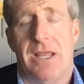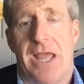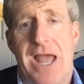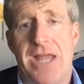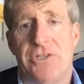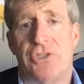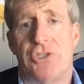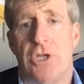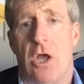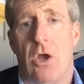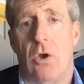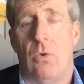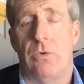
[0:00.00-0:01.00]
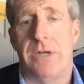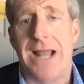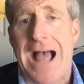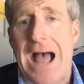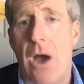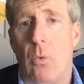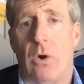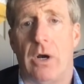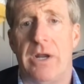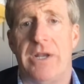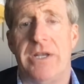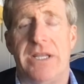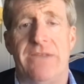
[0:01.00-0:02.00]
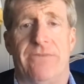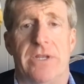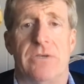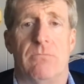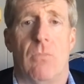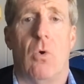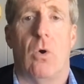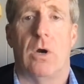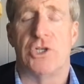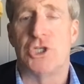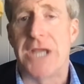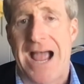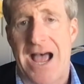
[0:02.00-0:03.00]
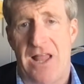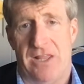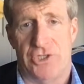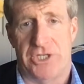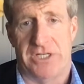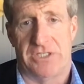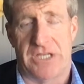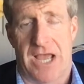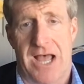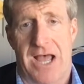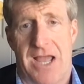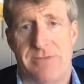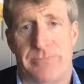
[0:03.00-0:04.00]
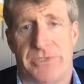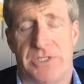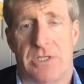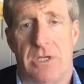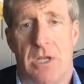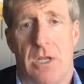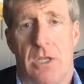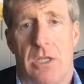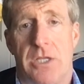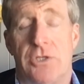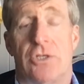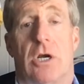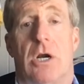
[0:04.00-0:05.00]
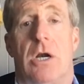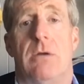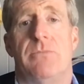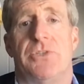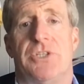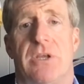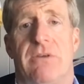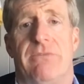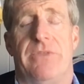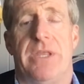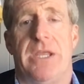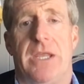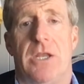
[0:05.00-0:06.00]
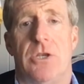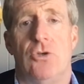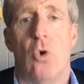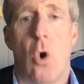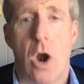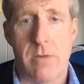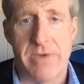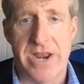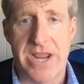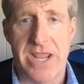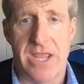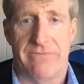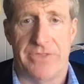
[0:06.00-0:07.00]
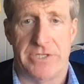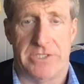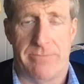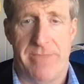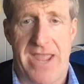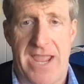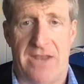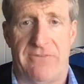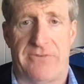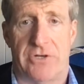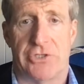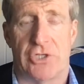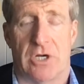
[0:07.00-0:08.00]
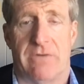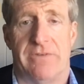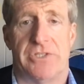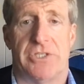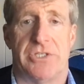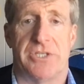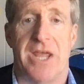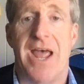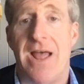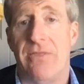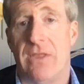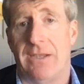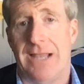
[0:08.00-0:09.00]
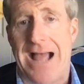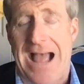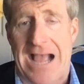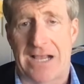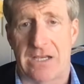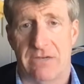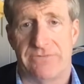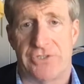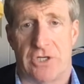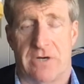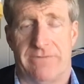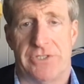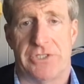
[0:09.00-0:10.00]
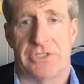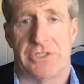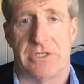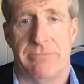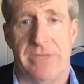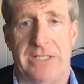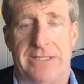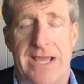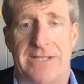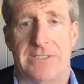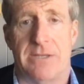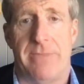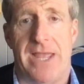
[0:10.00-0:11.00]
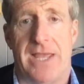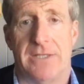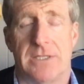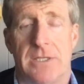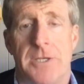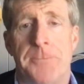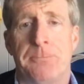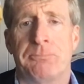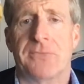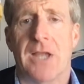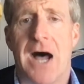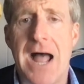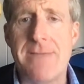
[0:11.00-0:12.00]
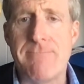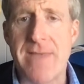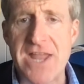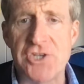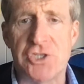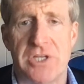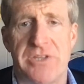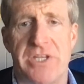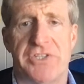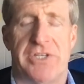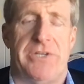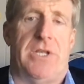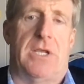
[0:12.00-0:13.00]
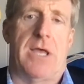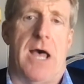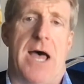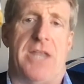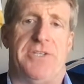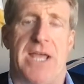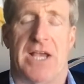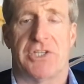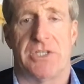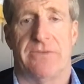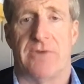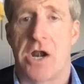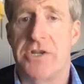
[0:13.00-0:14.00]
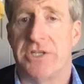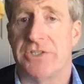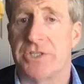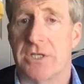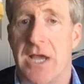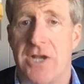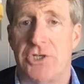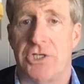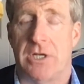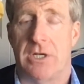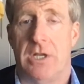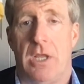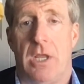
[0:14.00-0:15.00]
And so now we're in even more challenging times in terms of the enormity of the demand for services and the lack of services to meet that demand. I mention this in the context of our discussion